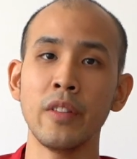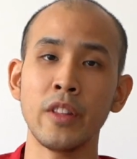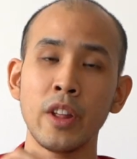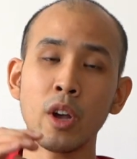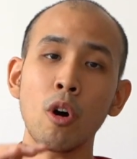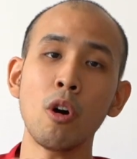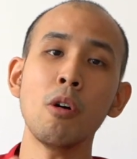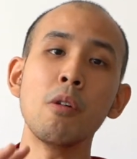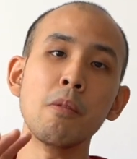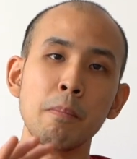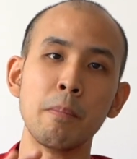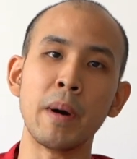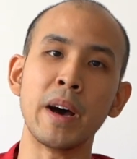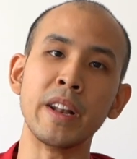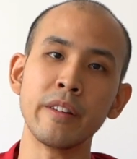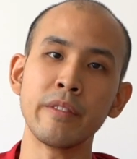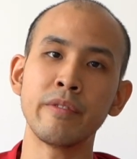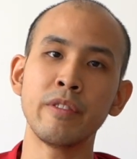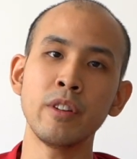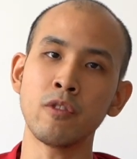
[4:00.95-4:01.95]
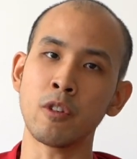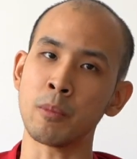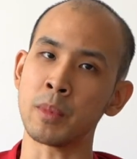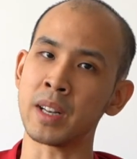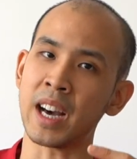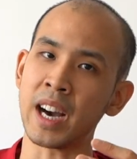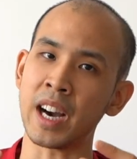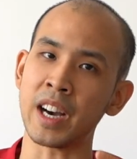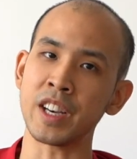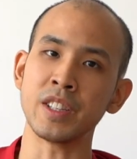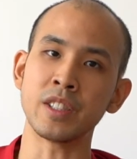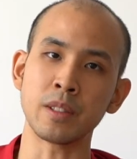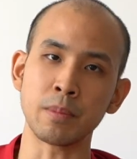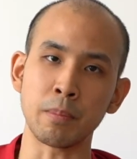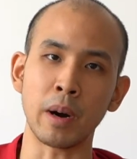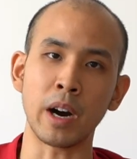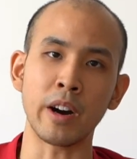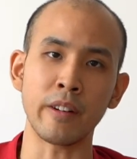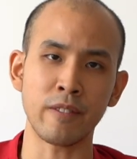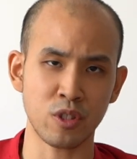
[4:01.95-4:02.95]
they all benefit from an ice
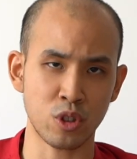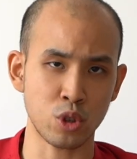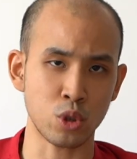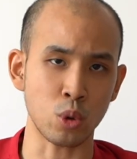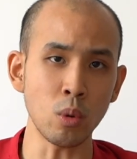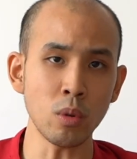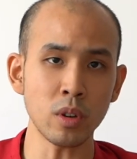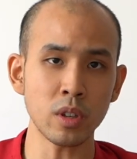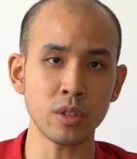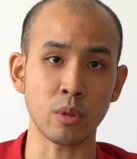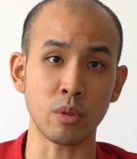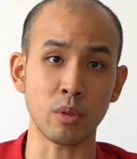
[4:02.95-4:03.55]
bath soak.